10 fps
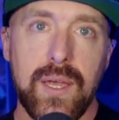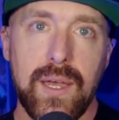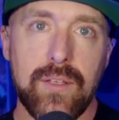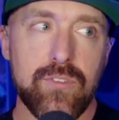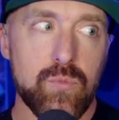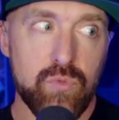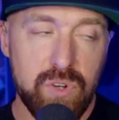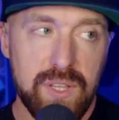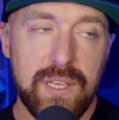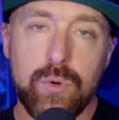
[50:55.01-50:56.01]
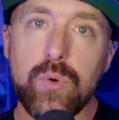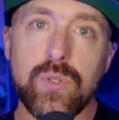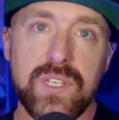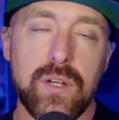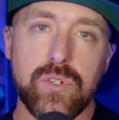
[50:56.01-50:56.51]
uh, some really
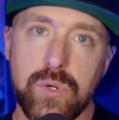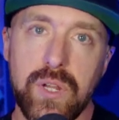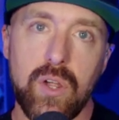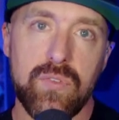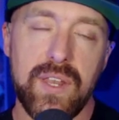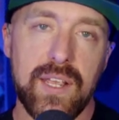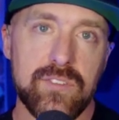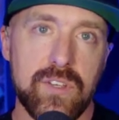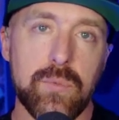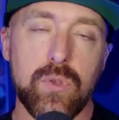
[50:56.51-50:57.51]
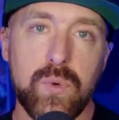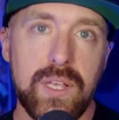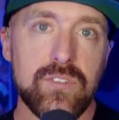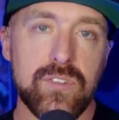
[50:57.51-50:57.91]
cool territory over the next couple of weeks.